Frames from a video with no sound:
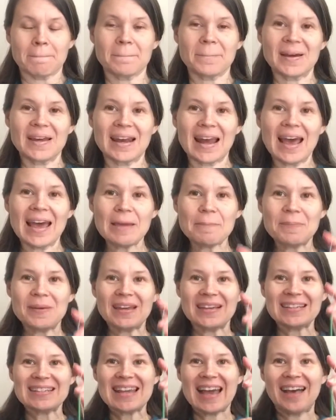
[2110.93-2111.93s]
But I
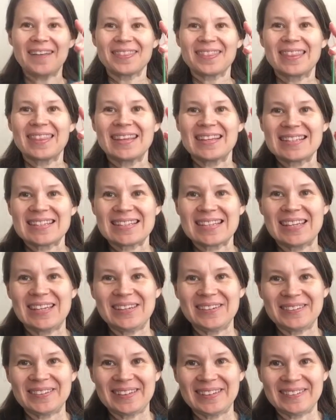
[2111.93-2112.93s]
picked out this
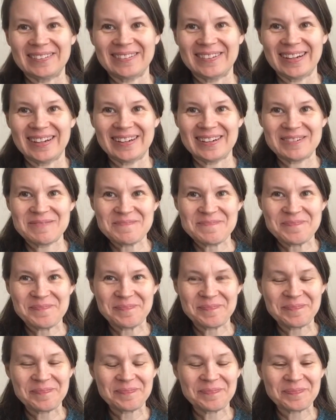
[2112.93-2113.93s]
cute little critter.
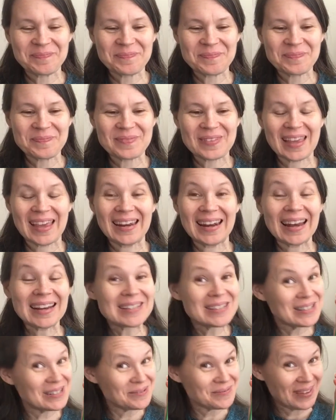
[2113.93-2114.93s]
And I
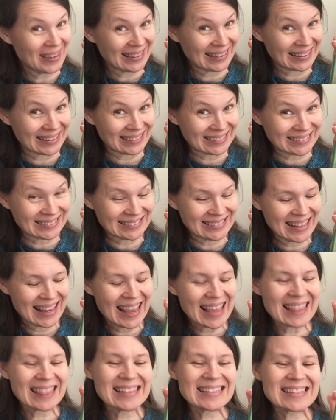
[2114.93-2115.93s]
do mean little.
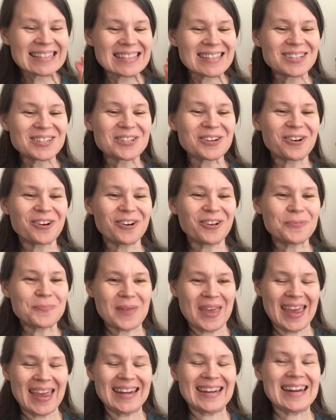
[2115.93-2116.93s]
This is the Turtle
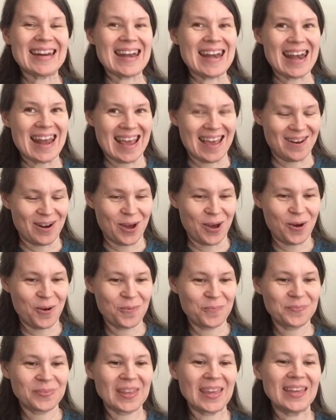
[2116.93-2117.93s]
Made
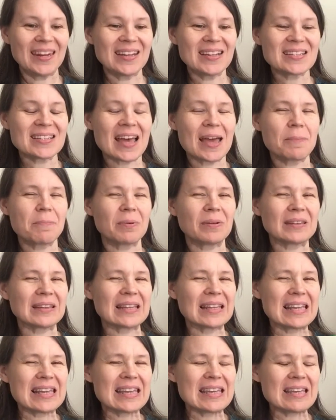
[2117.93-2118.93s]
Nano. It is, I
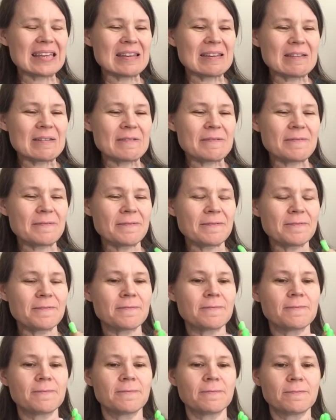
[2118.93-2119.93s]

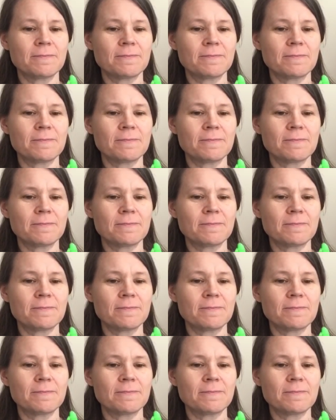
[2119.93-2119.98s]
believe,